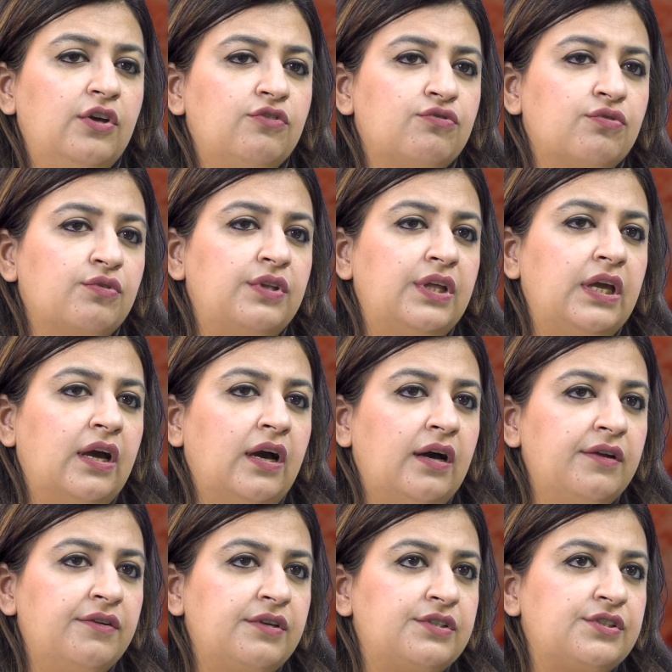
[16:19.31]
So they
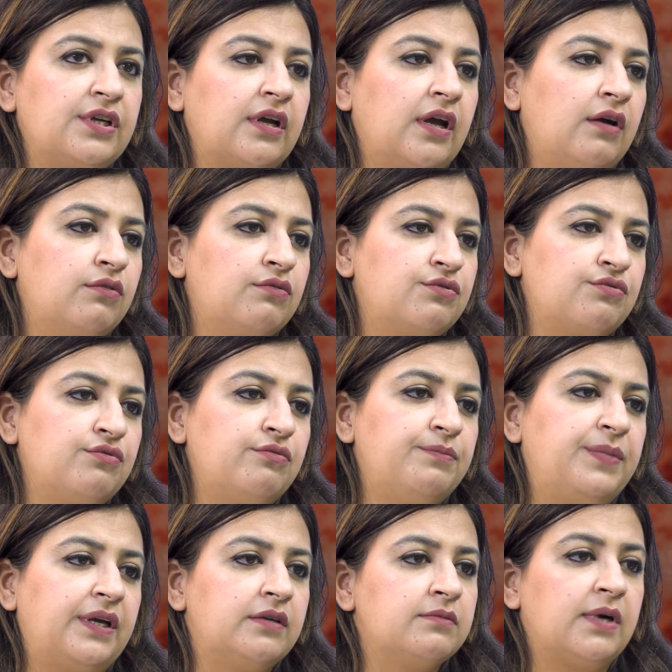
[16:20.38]
are reaching out to
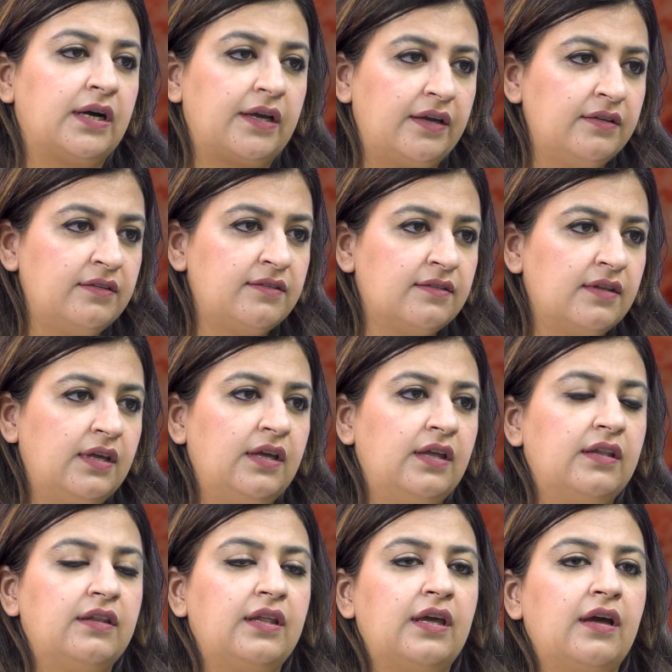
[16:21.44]
bigger markets.
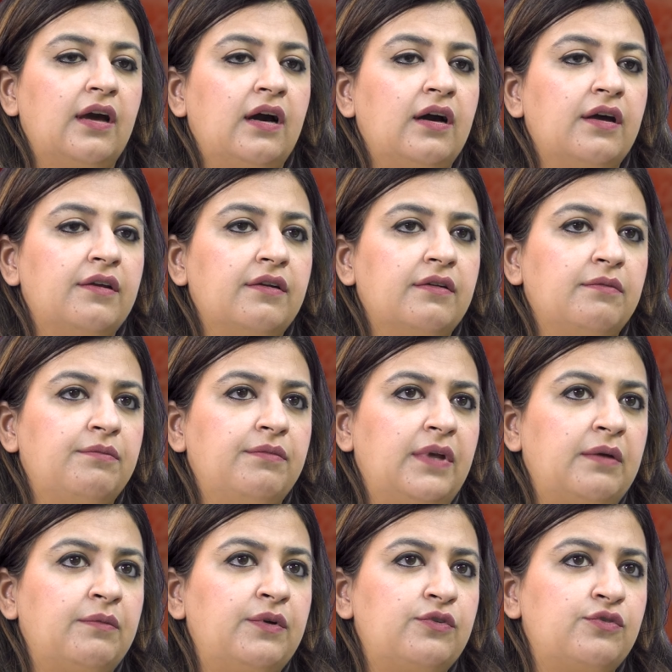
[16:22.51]
They are
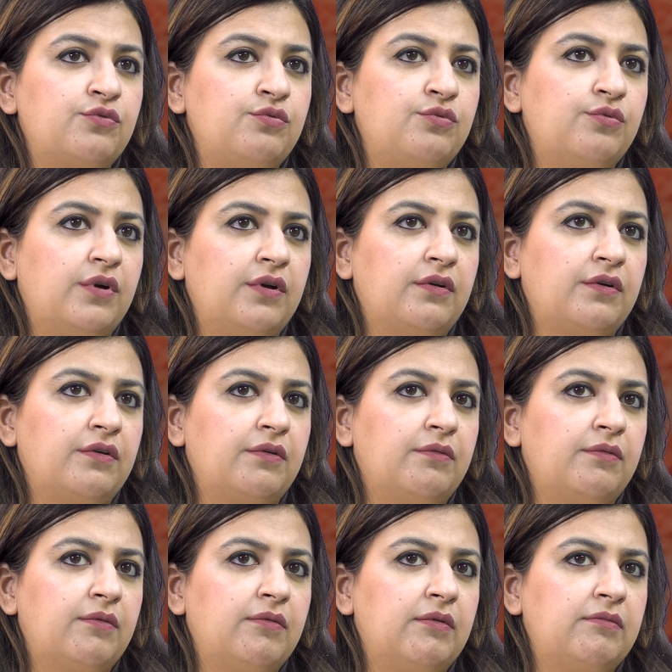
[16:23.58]
able to,
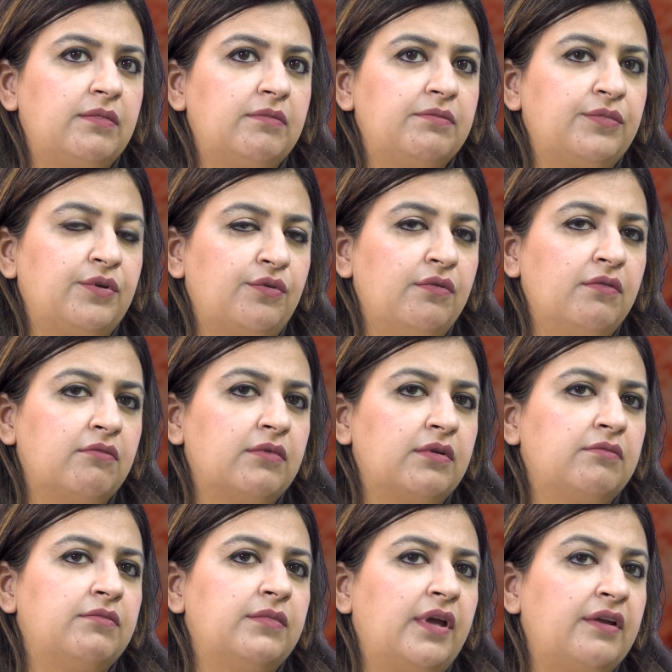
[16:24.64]
uh, you
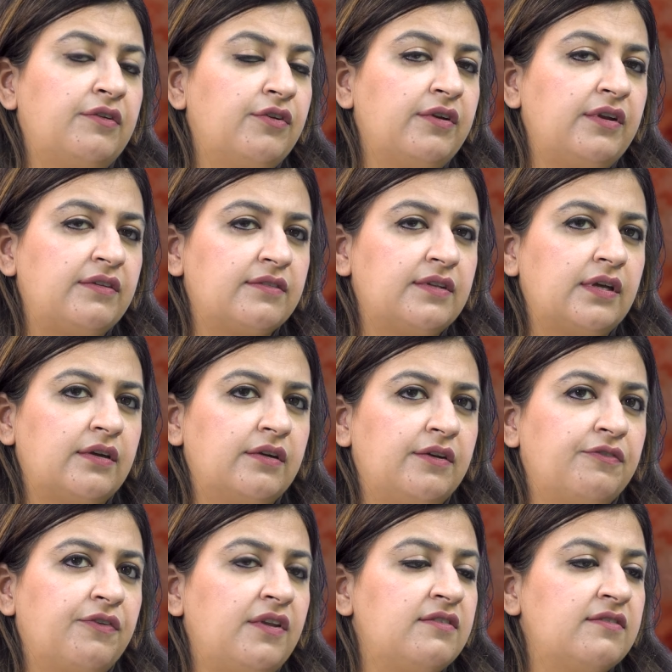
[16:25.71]
know, increase their
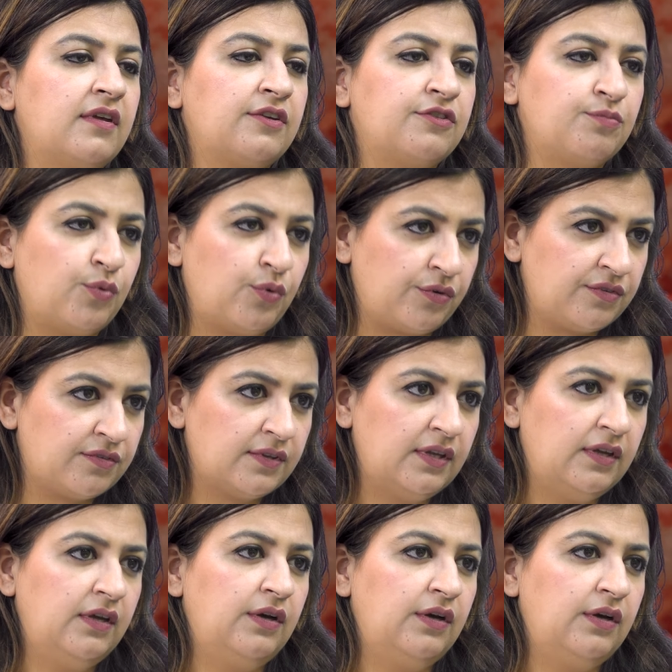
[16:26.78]
defense exports